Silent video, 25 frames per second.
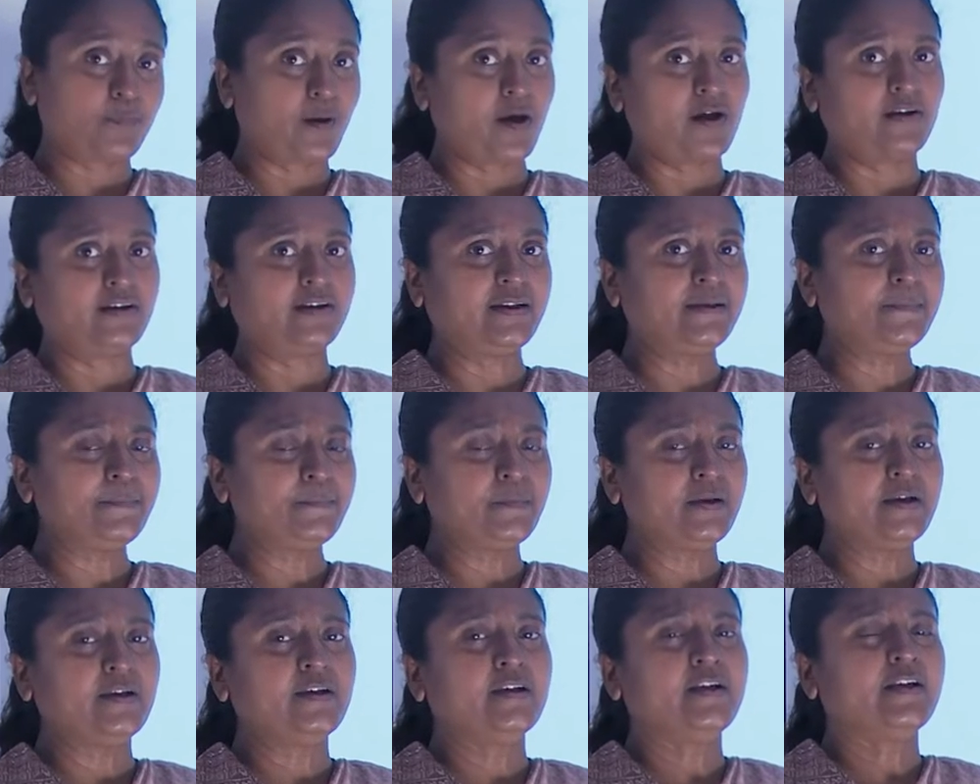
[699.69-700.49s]
polyp
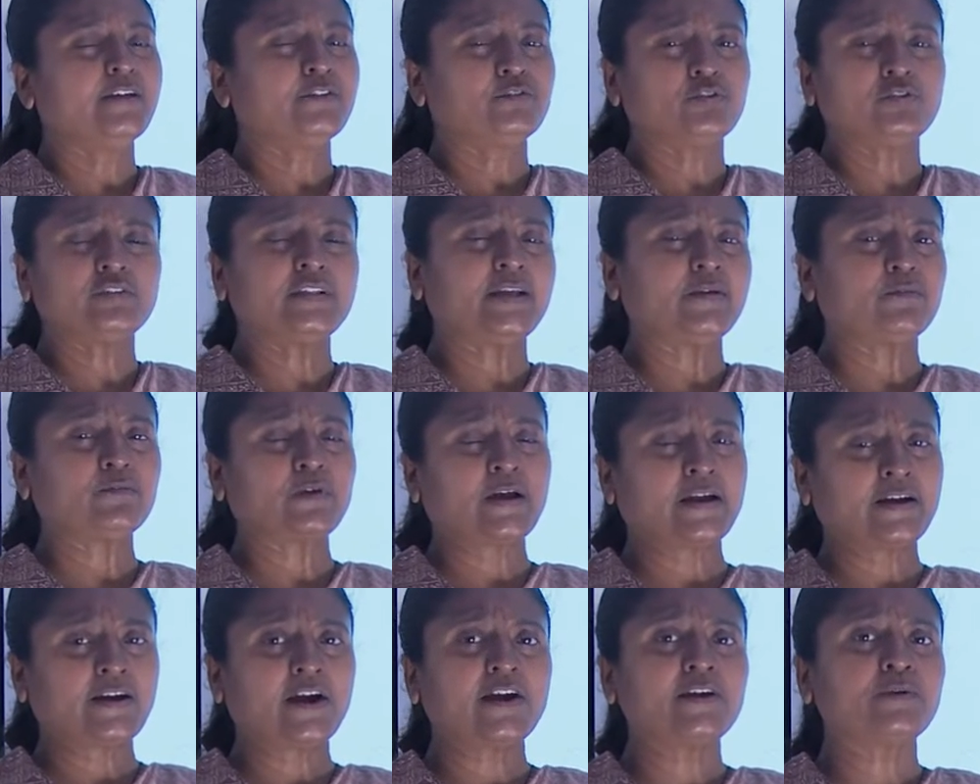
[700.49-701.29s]
so, they
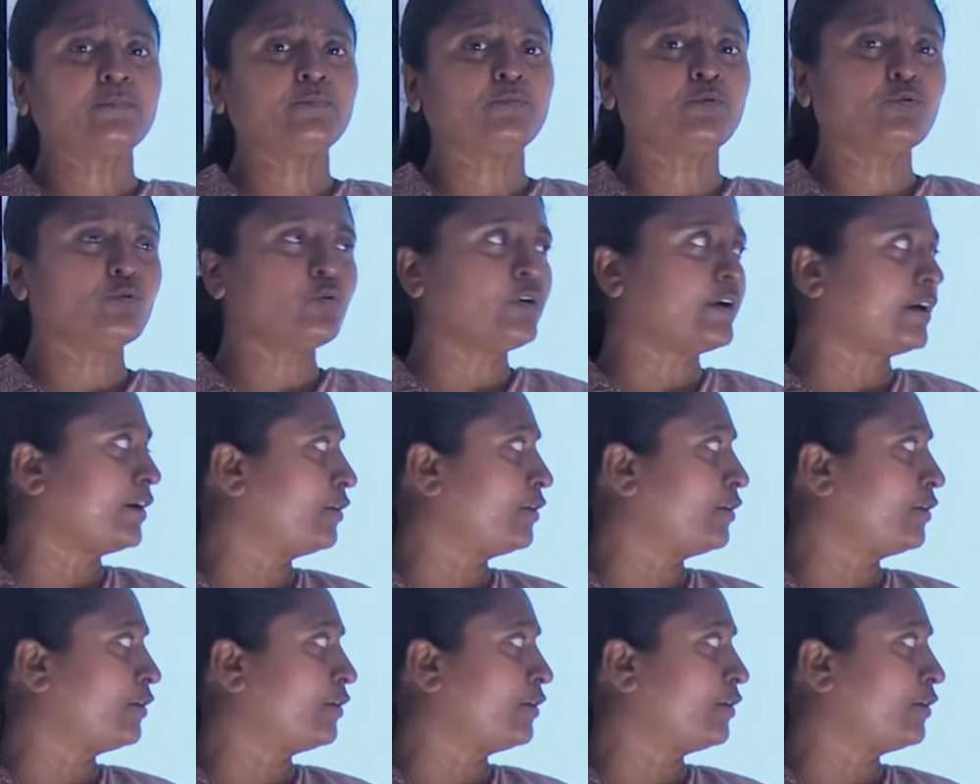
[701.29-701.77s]
cannot move